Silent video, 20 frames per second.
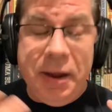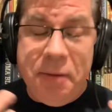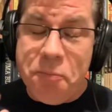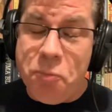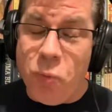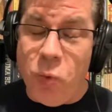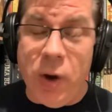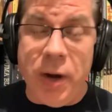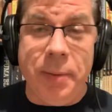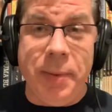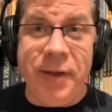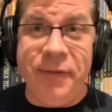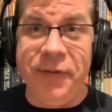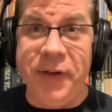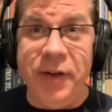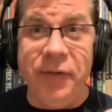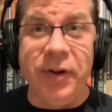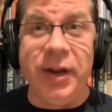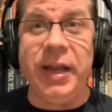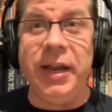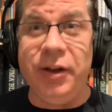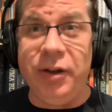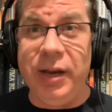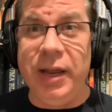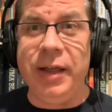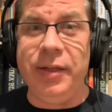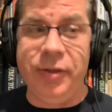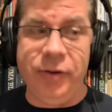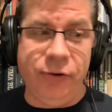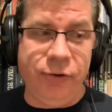one of my favorite,
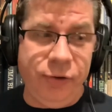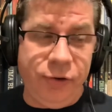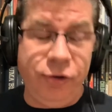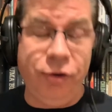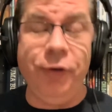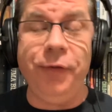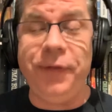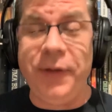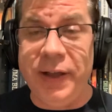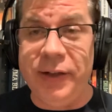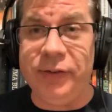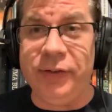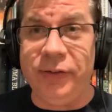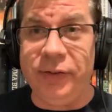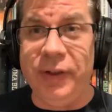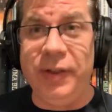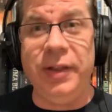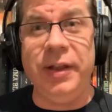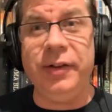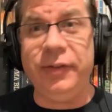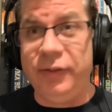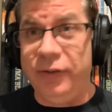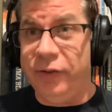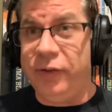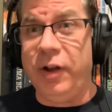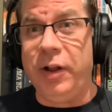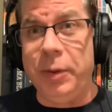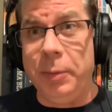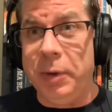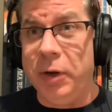there are two phases in this, and Solomon